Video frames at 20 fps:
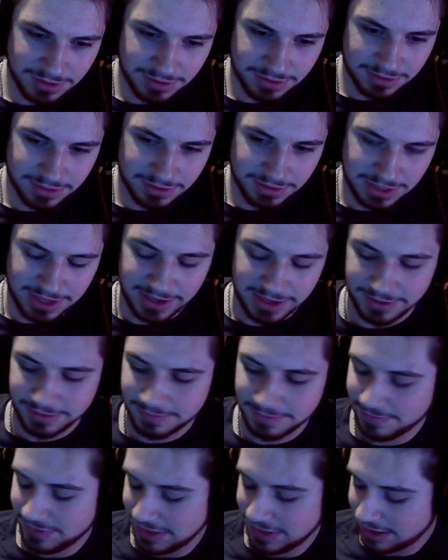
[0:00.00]
Yeah,
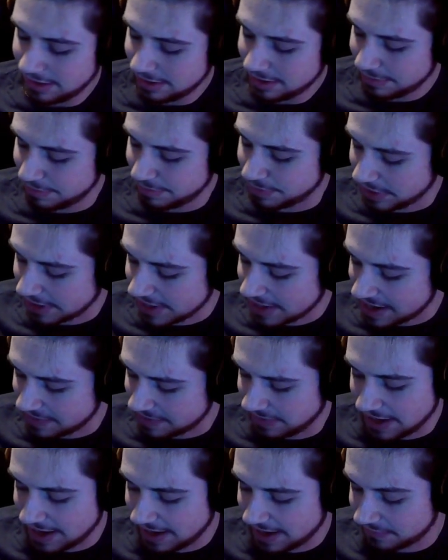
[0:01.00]
but
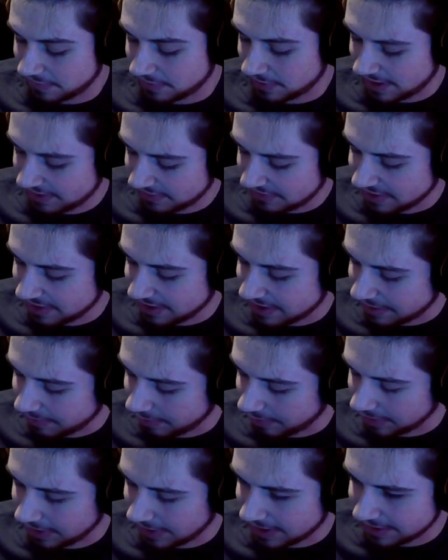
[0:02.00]
yeah, after last night, I
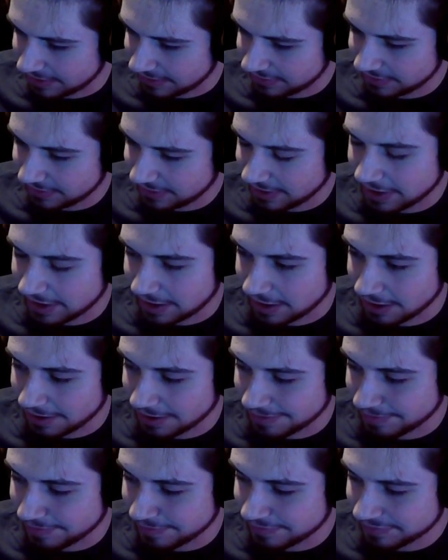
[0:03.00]
realized
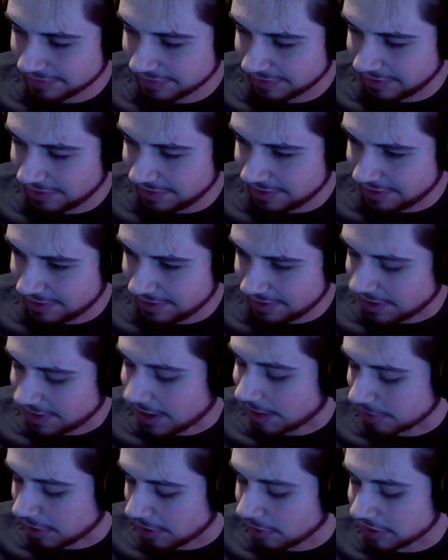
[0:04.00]

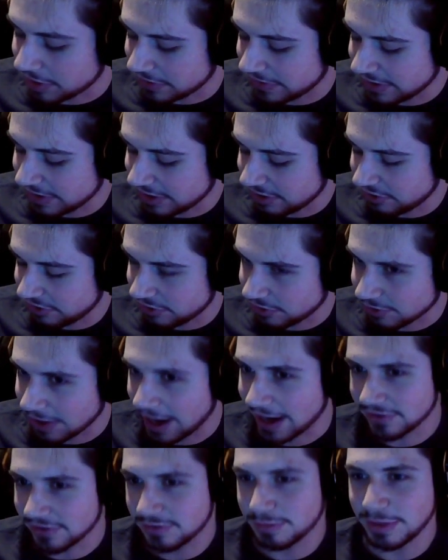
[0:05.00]
I'm going to need to
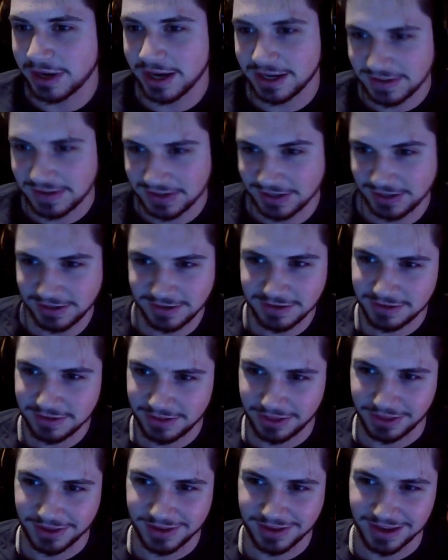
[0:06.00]
expedite
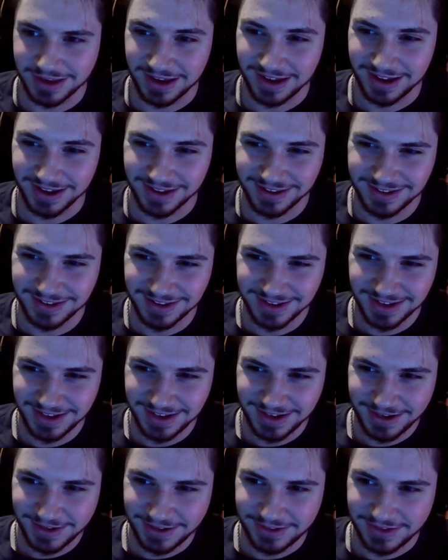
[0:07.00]
the
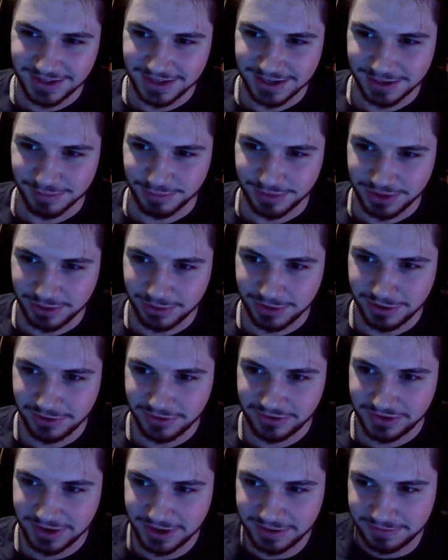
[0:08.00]
the computer
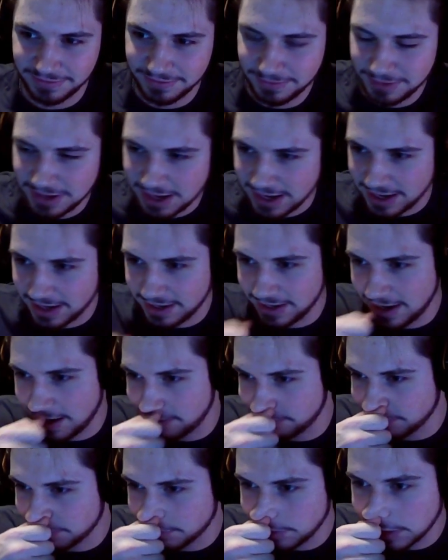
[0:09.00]
stuff, and I
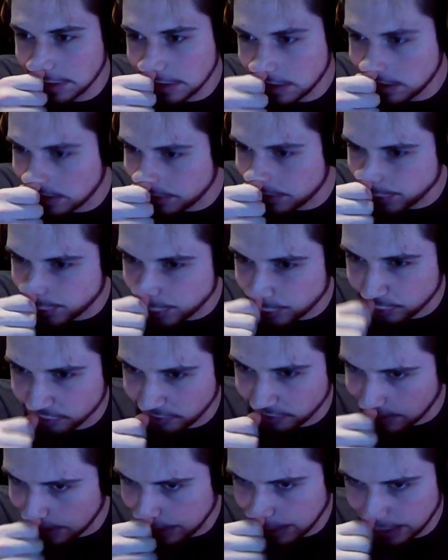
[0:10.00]
will be needing to
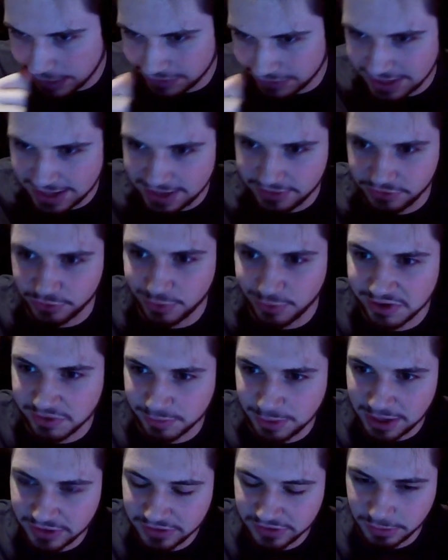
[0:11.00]
try and get that as quick as
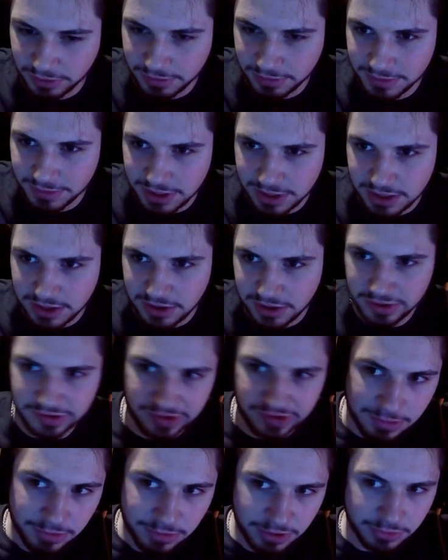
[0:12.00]
possible.
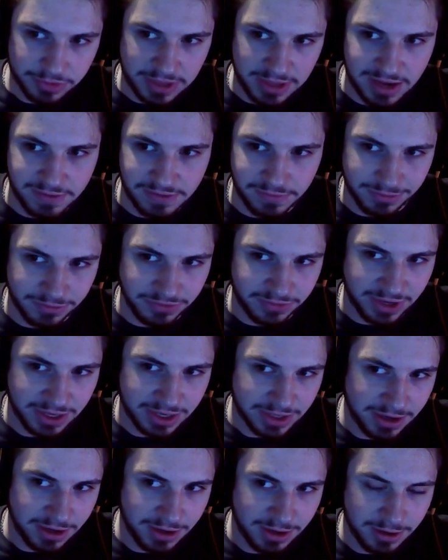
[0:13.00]
Same thing with the headphones.
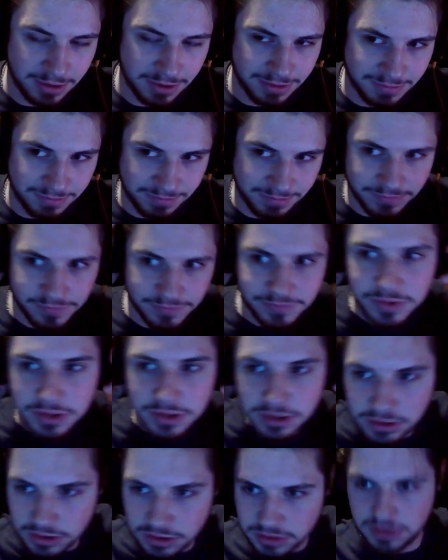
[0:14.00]
Like,
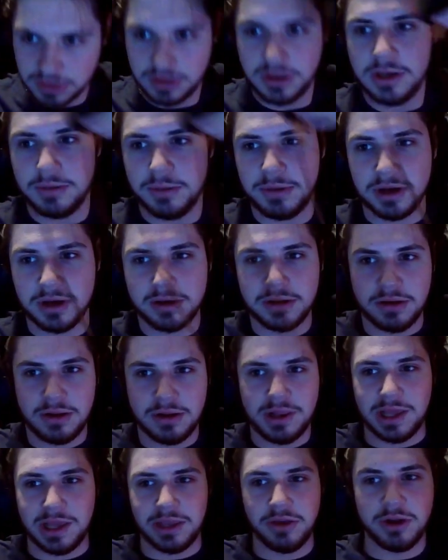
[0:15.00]
not
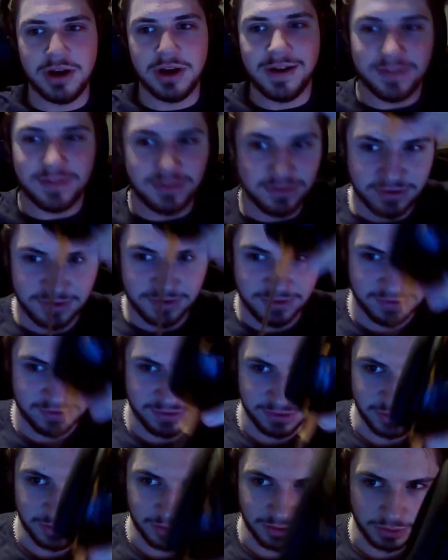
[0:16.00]
like you can obviously see
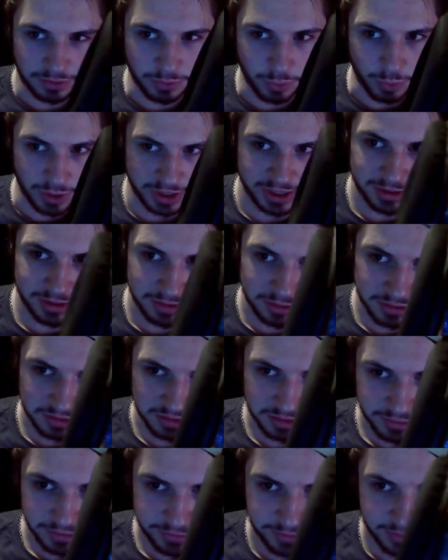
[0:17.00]
the little white
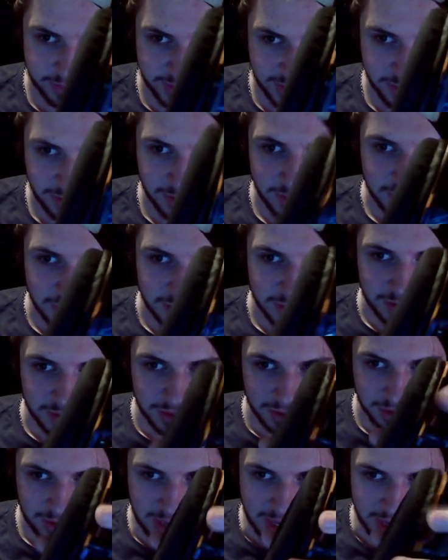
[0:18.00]
there,
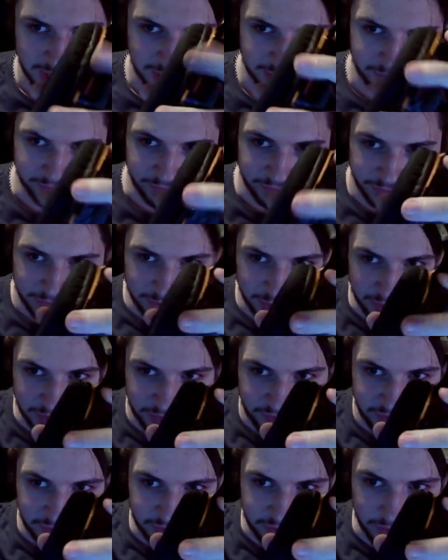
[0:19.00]
and you could
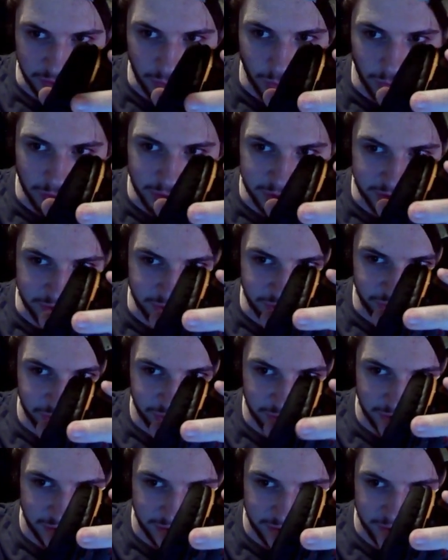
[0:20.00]
see the
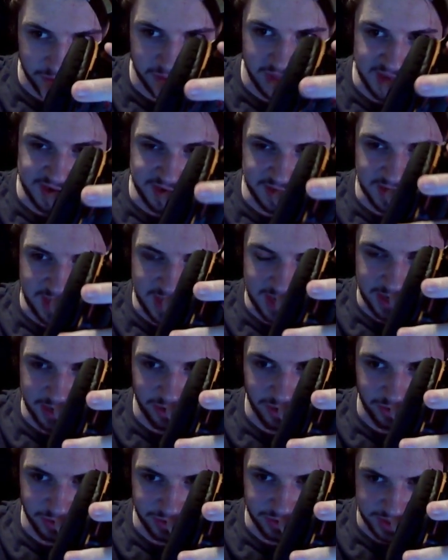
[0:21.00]
orange that it had
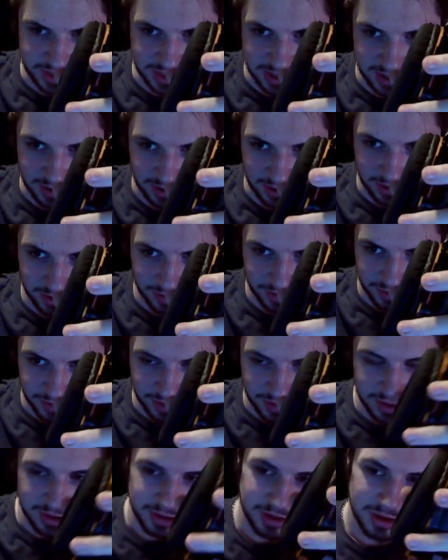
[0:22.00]
all here.
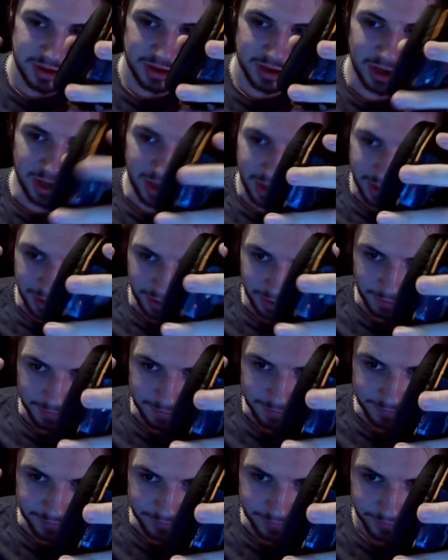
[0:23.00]

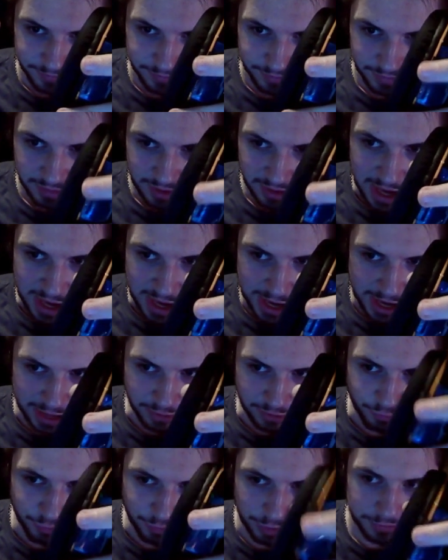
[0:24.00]
I
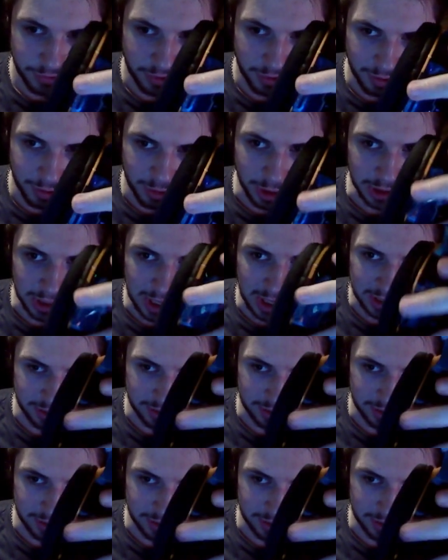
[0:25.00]
ripped a lot of